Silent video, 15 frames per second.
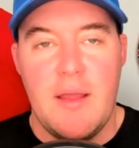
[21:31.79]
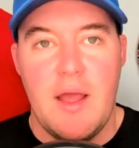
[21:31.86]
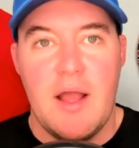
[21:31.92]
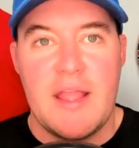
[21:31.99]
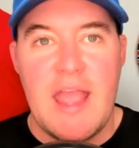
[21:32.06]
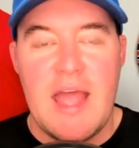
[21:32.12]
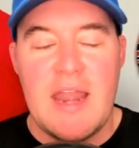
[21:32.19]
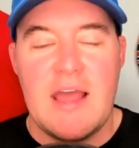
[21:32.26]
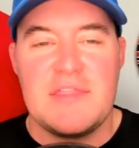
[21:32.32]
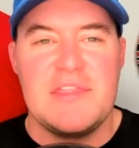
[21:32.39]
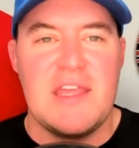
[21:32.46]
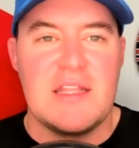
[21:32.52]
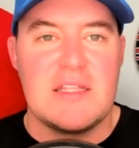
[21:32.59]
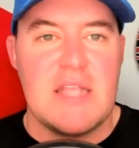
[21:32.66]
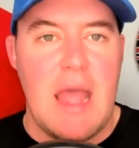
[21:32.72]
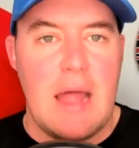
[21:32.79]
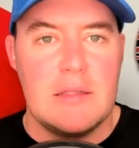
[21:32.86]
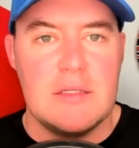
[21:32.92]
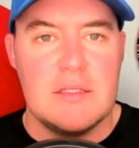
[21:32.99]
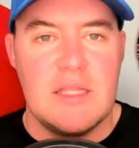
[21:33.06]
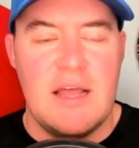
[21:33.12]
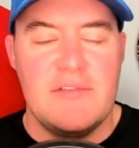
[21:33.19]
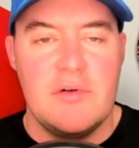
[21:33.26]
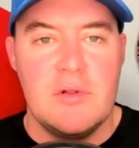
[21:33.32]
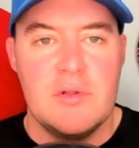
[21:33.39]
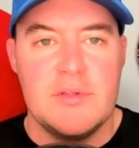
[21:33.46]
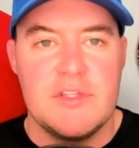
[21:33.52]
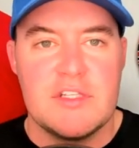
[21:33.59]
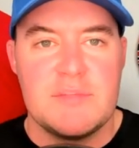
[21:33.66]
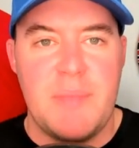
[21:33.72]
Again, I think talent level
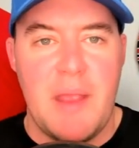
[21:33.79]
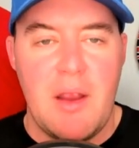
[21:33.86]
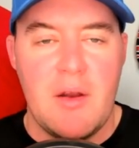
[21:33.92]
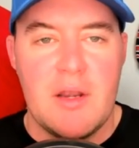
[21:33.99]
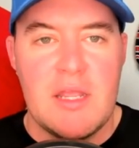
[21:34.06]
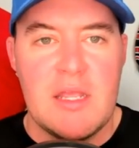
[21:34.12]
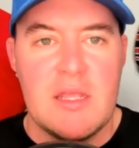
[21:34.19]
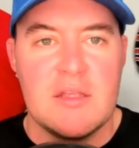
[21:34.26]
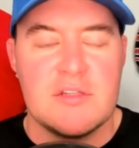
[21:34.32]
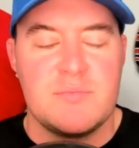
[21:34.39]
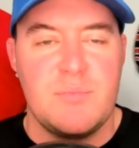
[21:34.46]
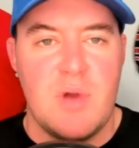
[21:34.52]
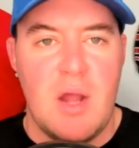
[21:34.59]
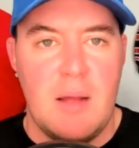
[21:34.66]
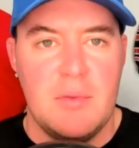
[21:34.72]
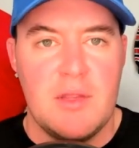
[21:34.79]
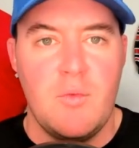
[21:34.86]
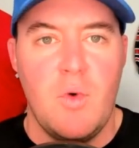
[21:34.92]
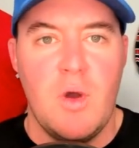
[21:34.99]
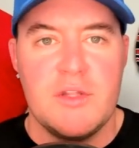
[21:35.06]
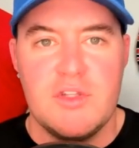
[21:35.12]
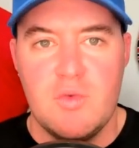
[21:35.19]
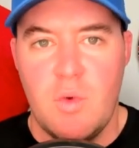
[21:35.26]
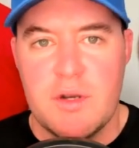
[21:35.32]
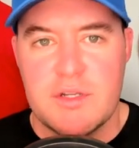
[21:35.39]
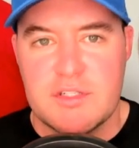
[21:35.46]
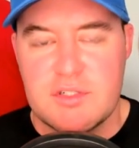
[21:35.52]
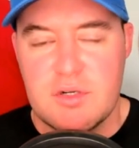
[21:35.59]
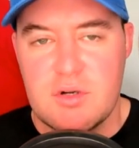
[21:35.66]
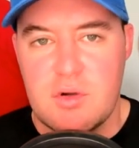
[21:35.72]
disparity is probably one you want to
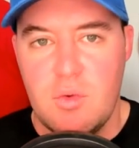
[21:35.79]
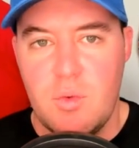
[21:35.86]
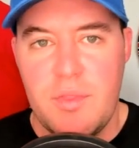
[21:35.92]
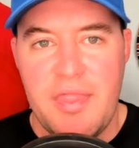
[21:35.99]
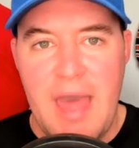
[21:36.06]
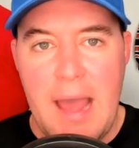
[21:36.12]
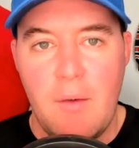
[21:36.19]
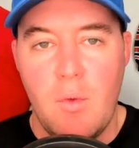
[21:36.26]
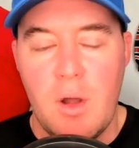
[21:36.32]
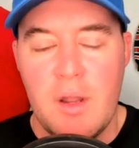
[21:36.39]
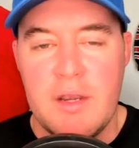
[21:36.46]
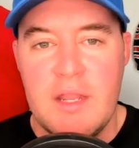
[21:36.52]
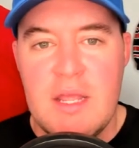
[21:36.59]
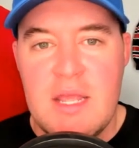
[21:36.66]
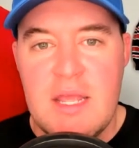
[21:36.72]
circle with that one.